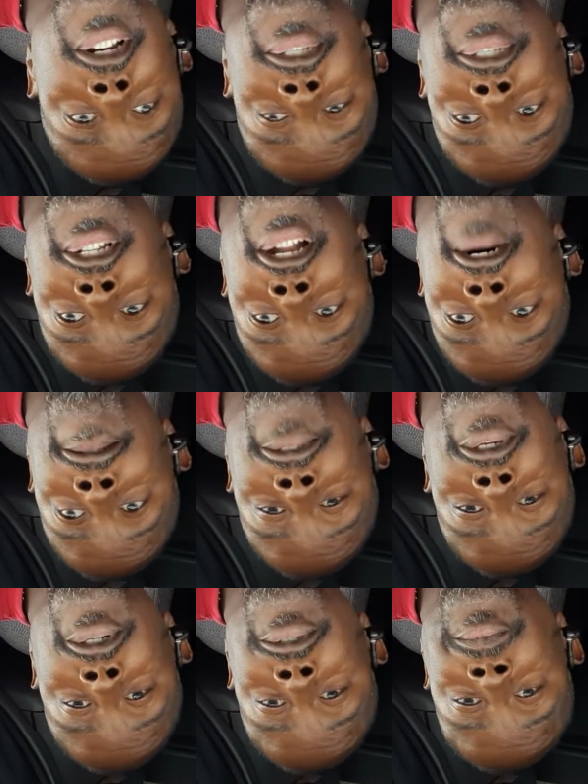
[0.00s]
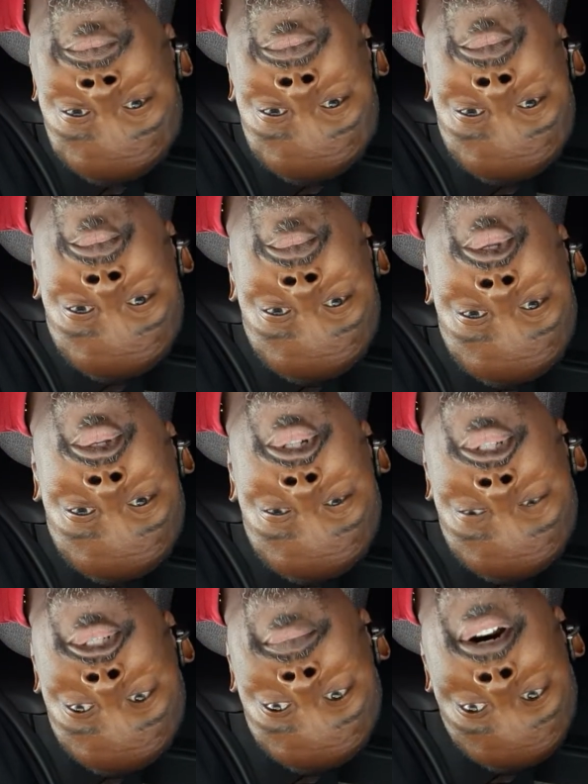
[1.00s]
that I feel. This is
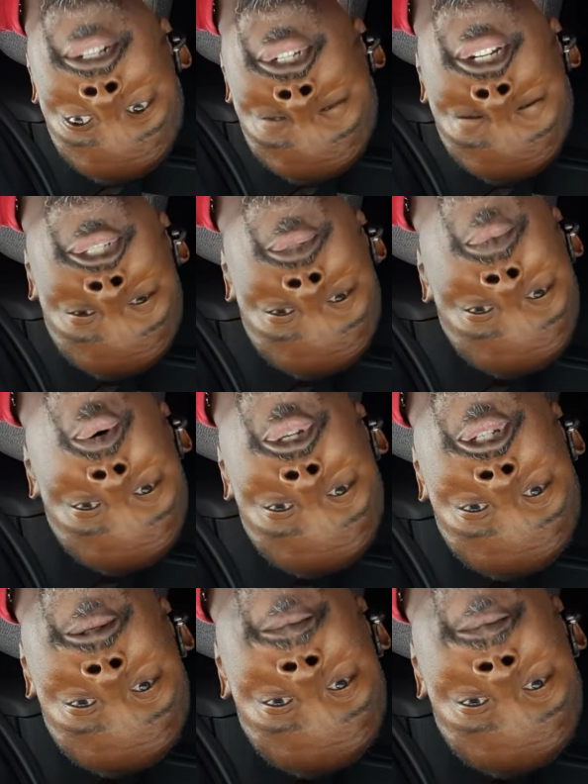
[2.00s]
my testimony.